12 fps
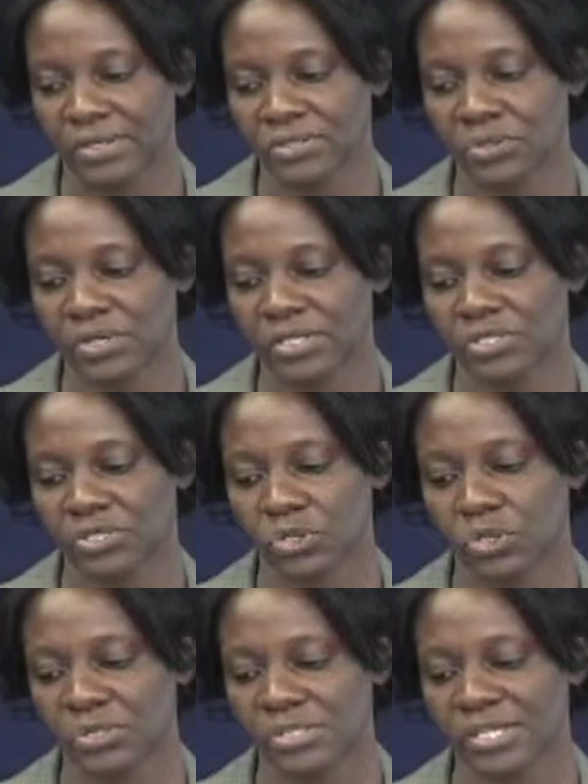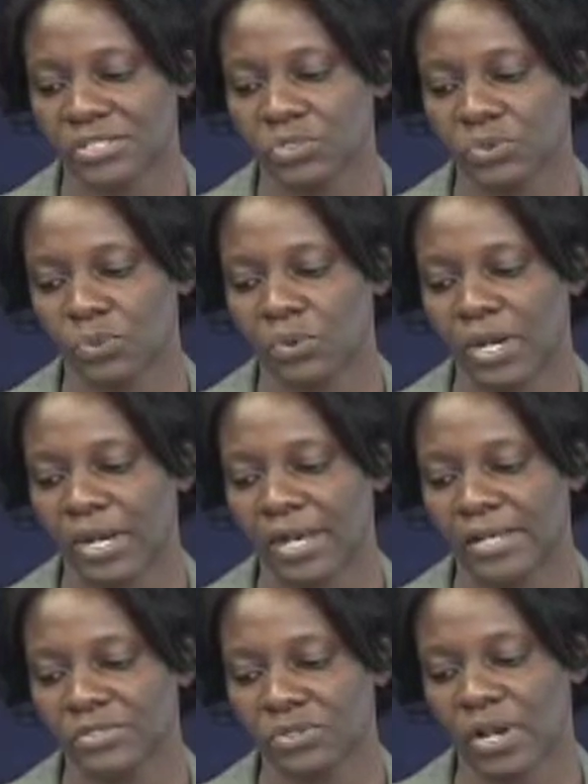So it shows that
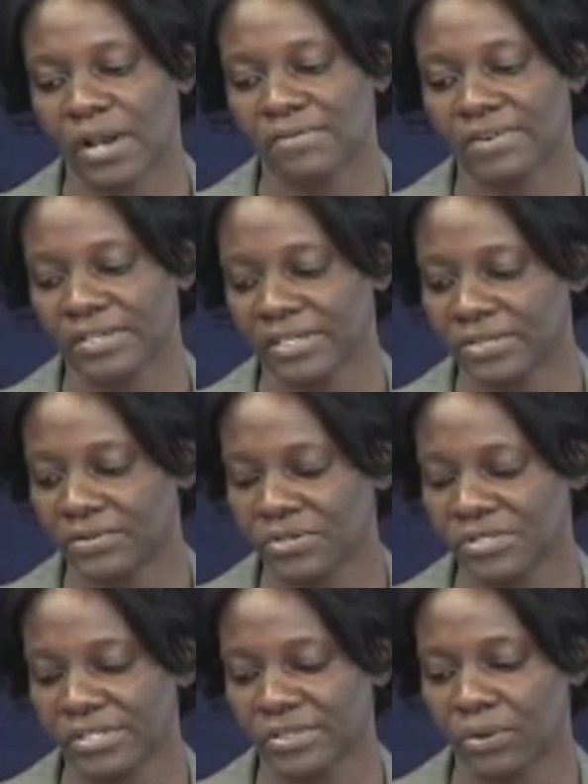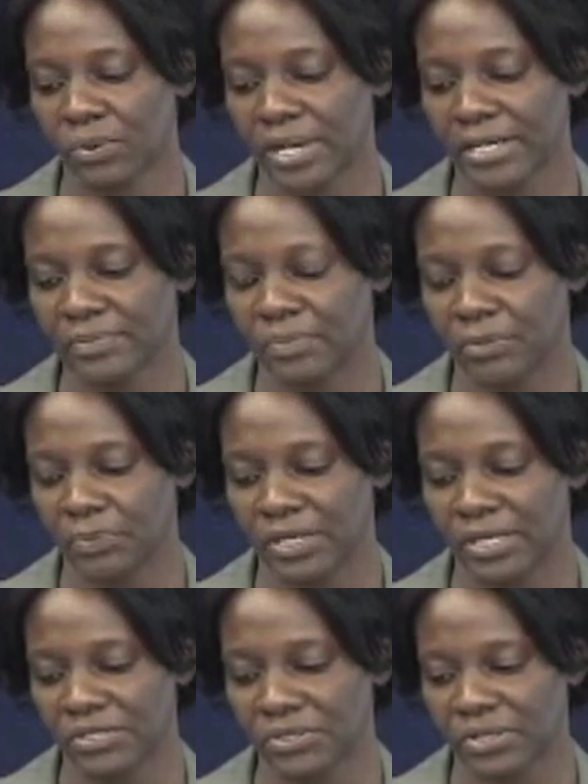as you have an increase in the white
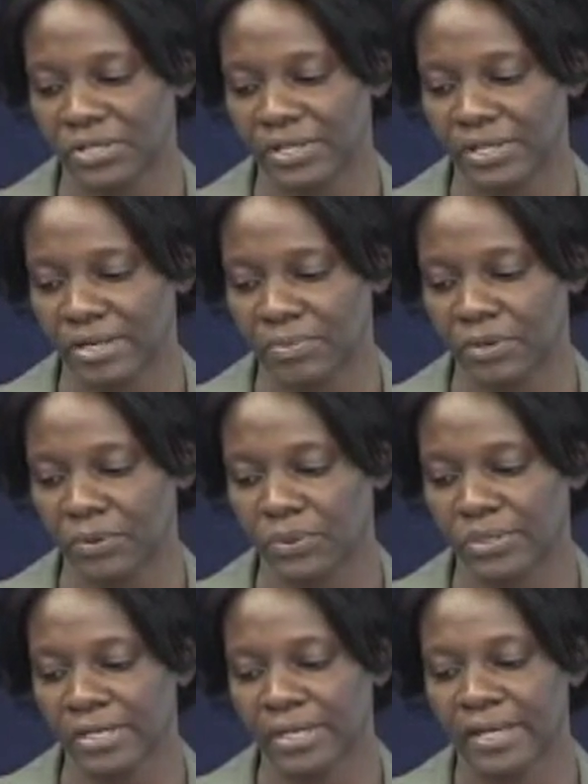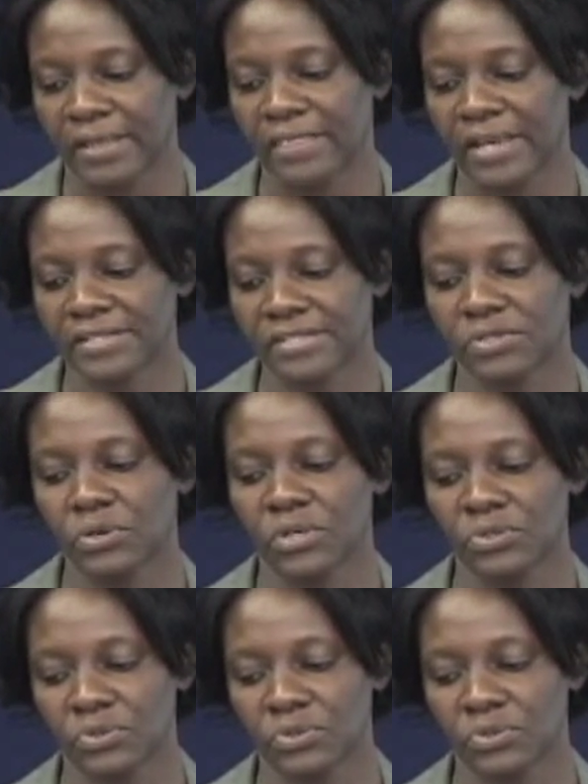population in the neighborhood, that is going